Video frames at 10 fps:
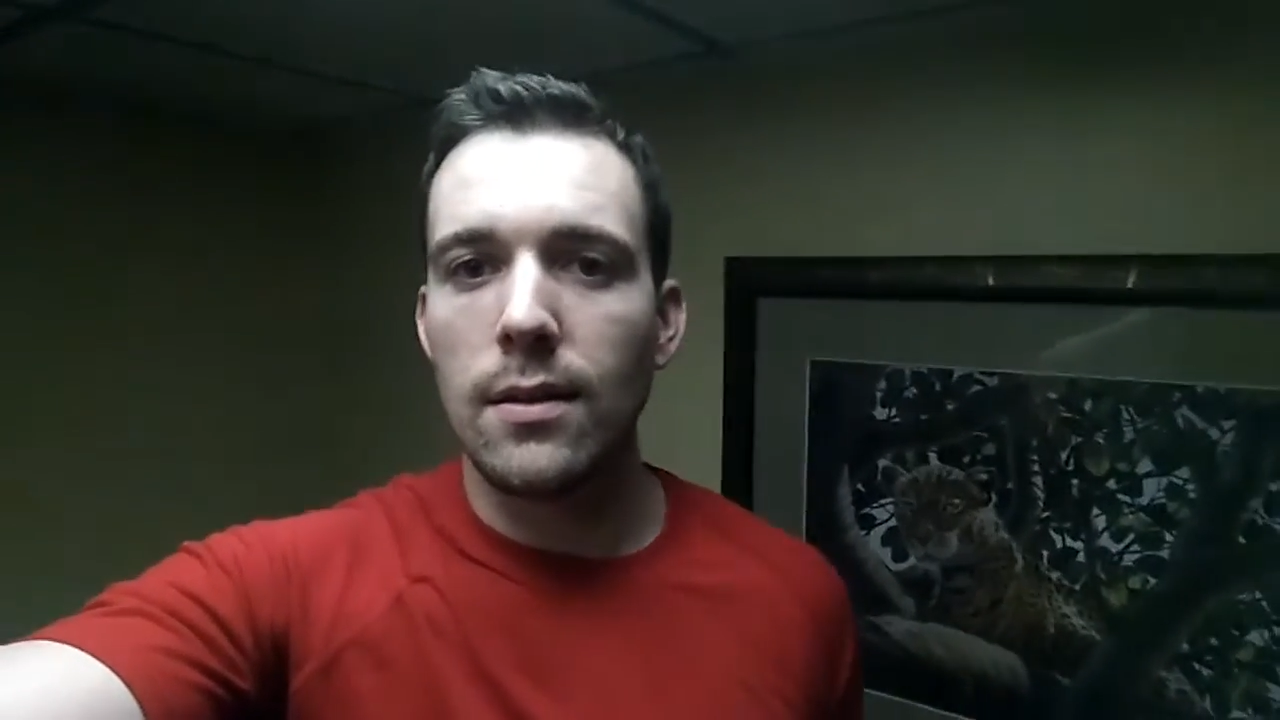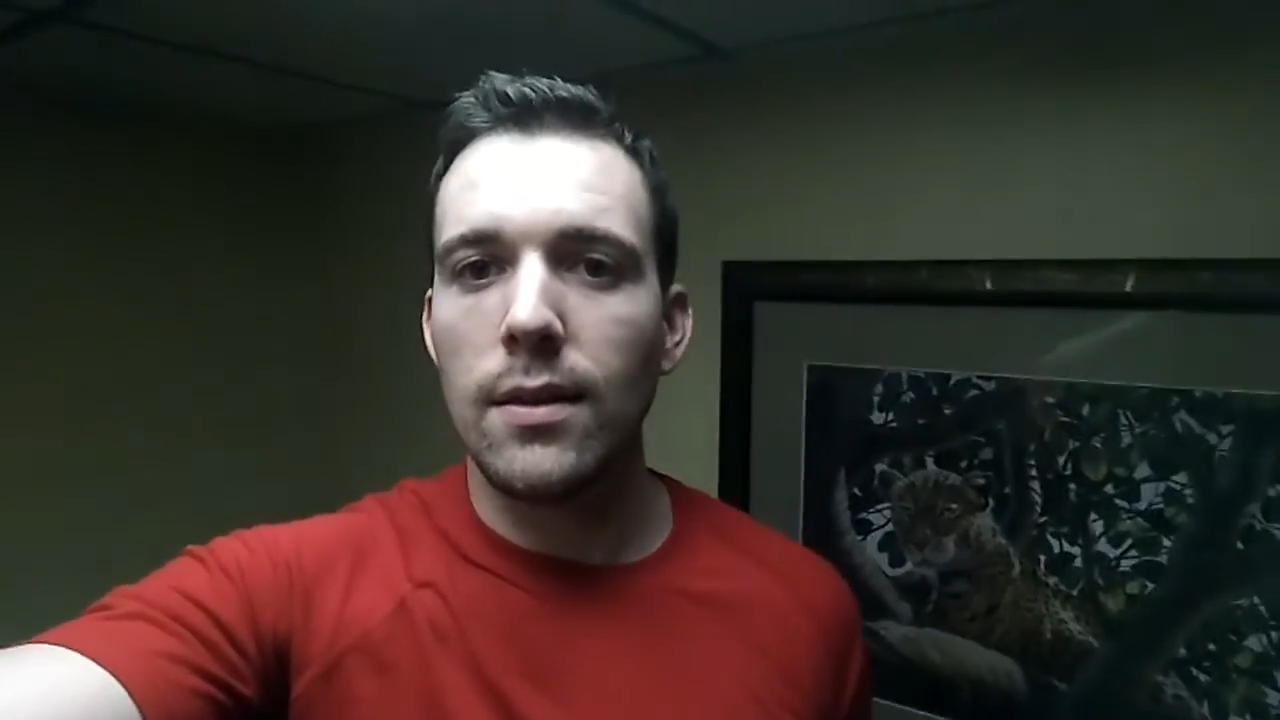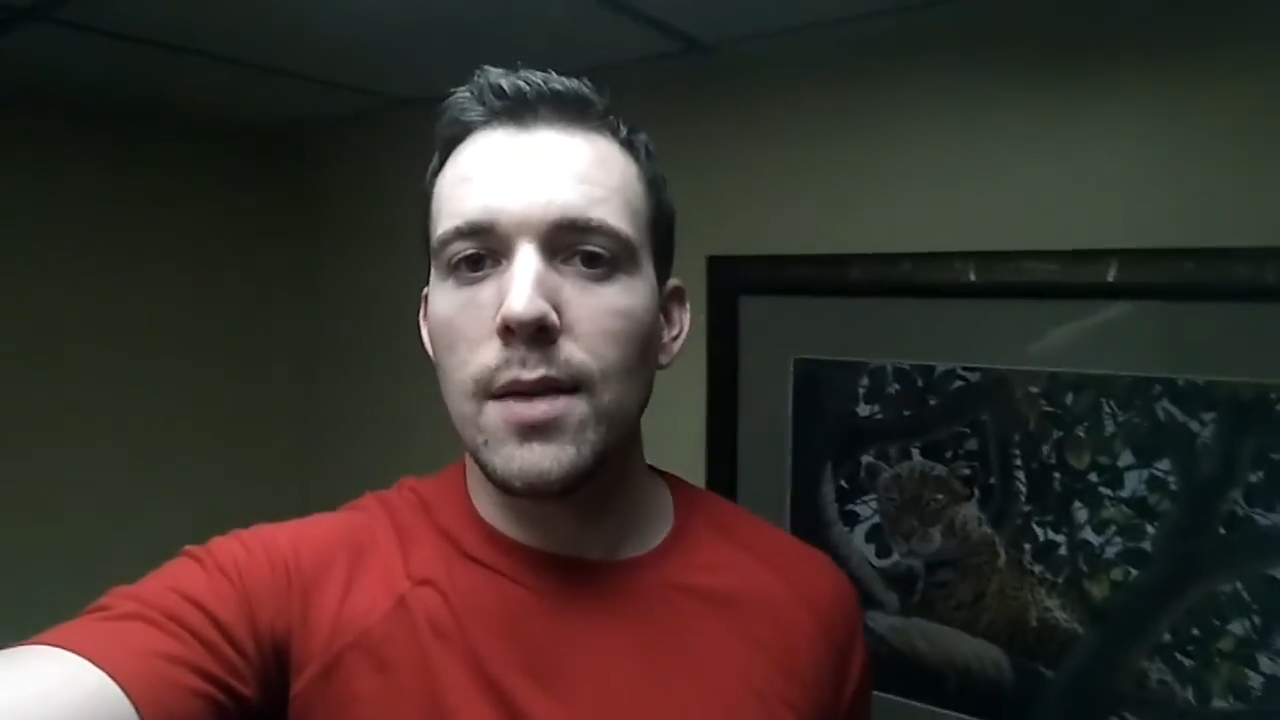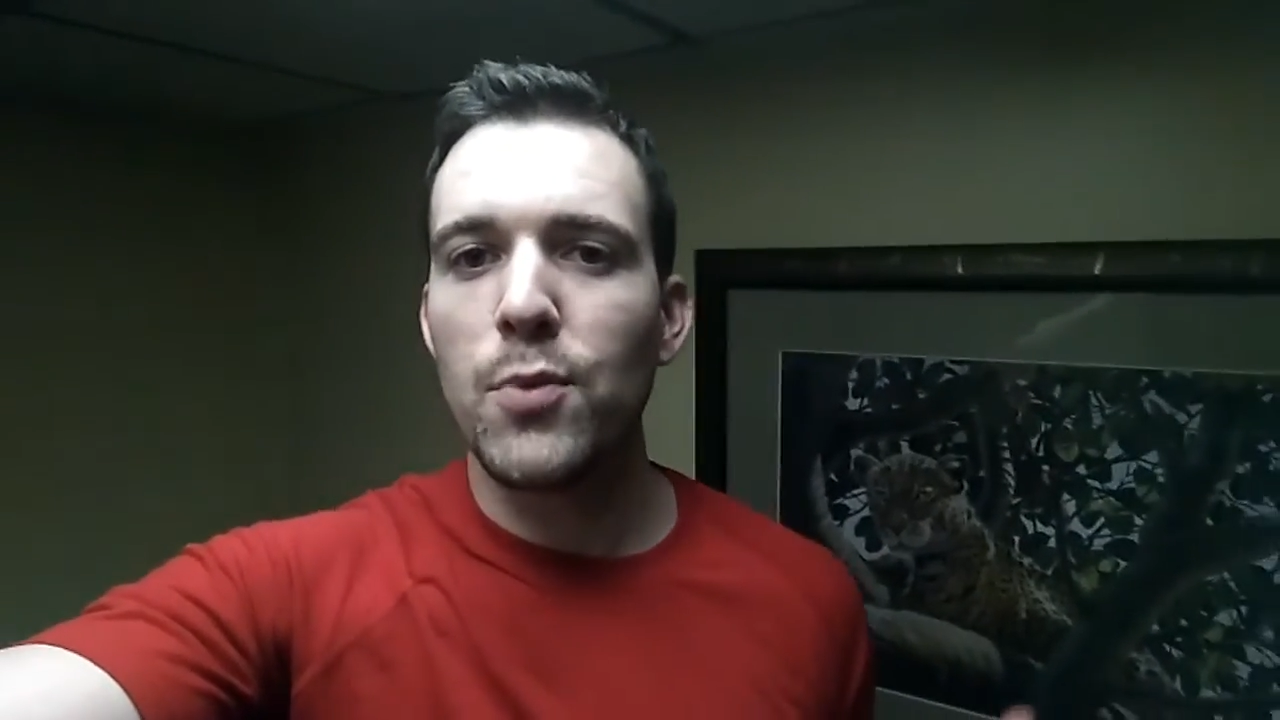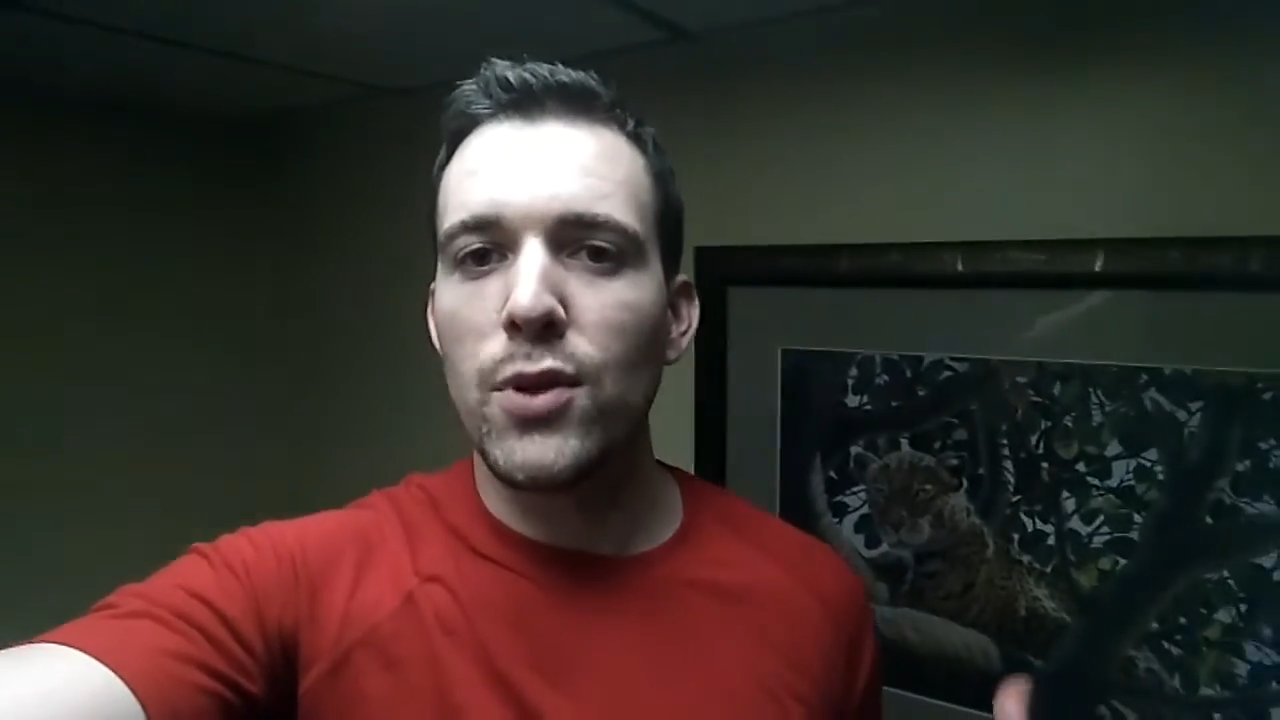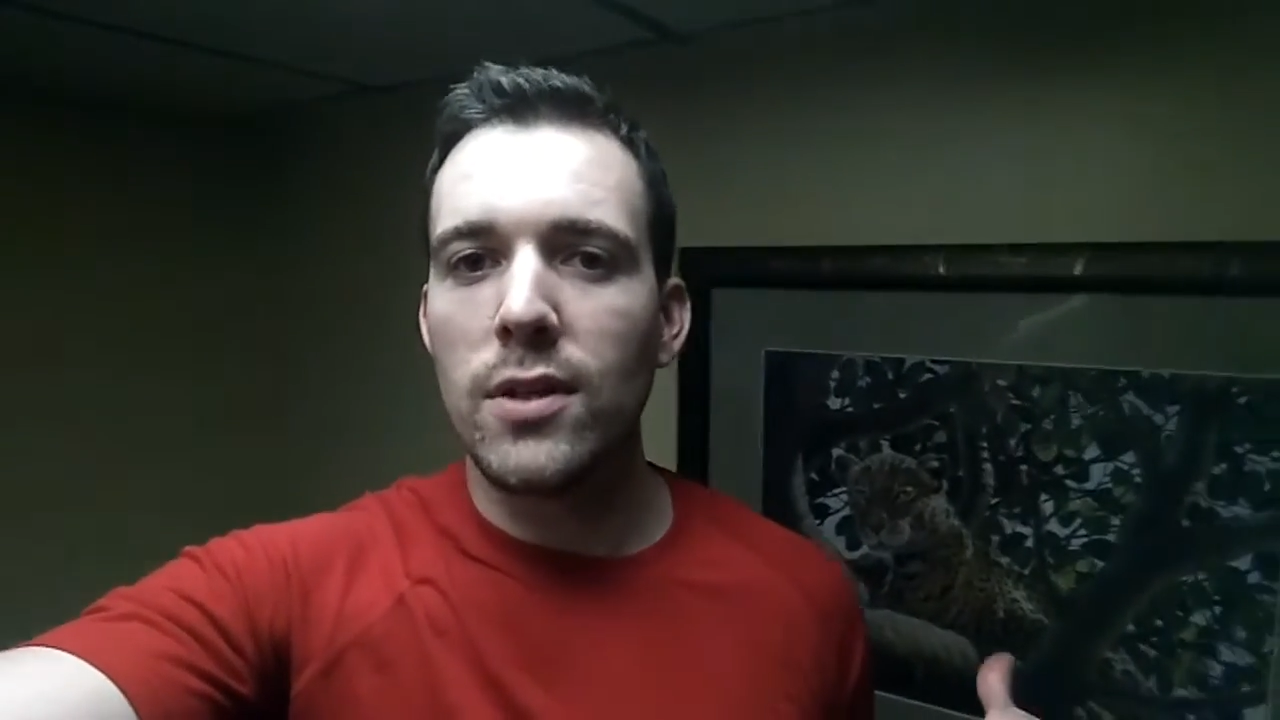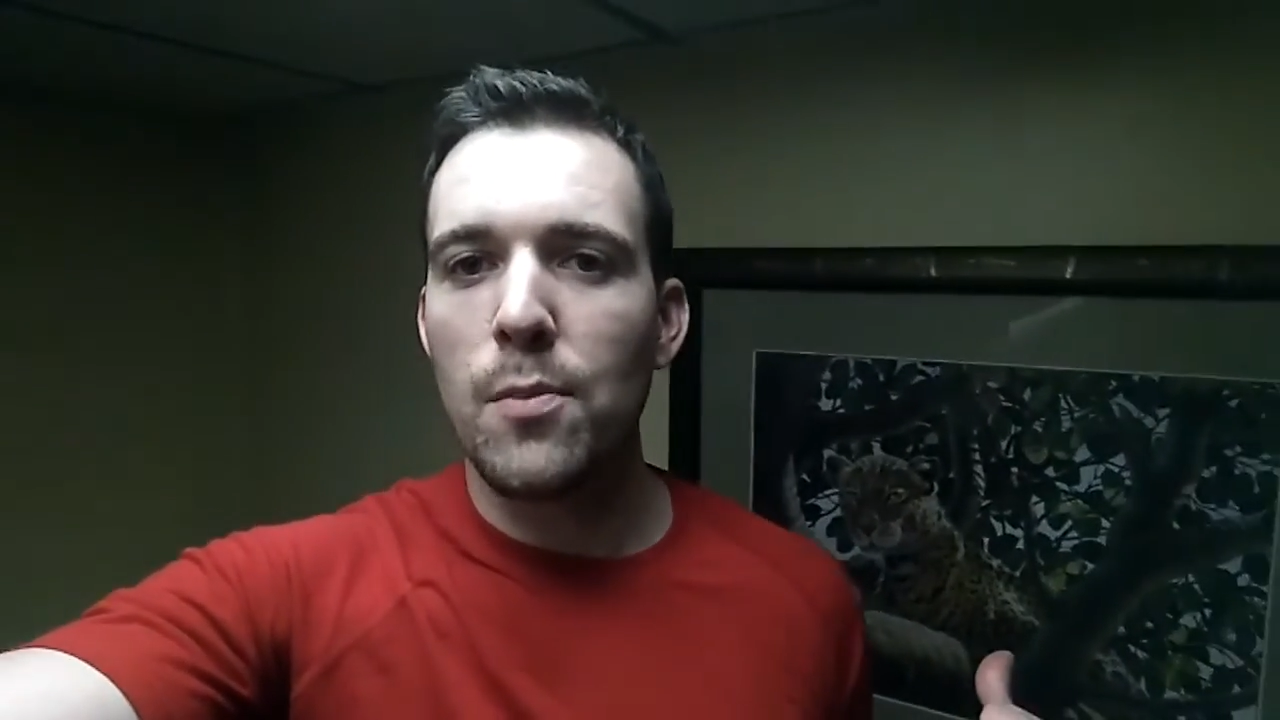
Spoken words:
leopard in